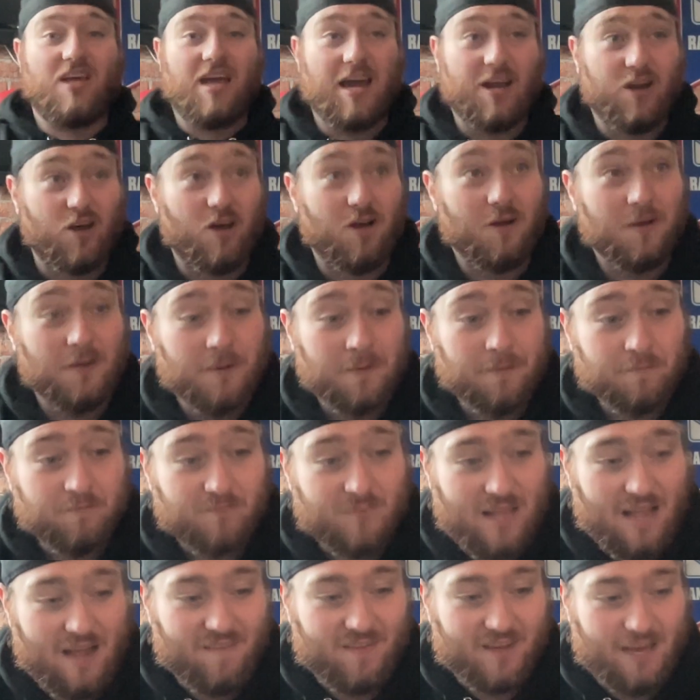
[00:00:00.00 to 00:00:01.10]
I
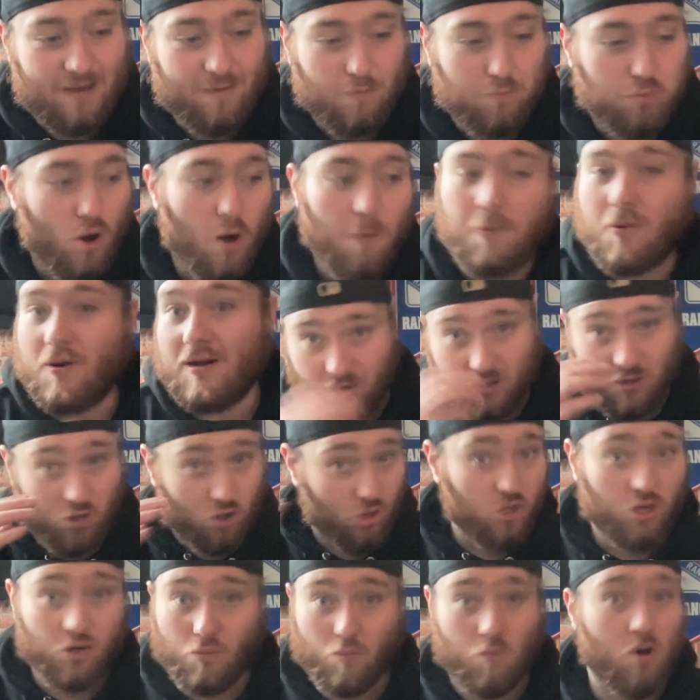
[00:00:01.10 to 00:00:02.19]
haven't gave a proper
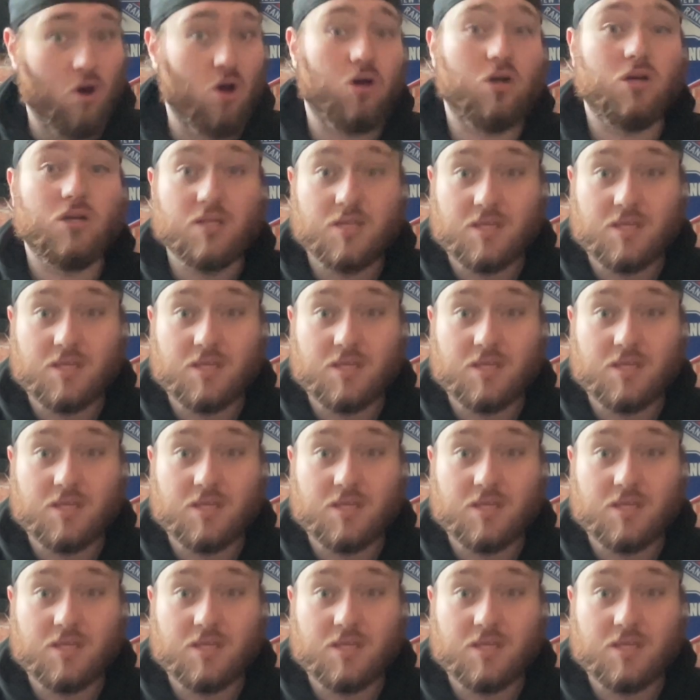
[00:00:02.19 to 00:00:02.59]
look at what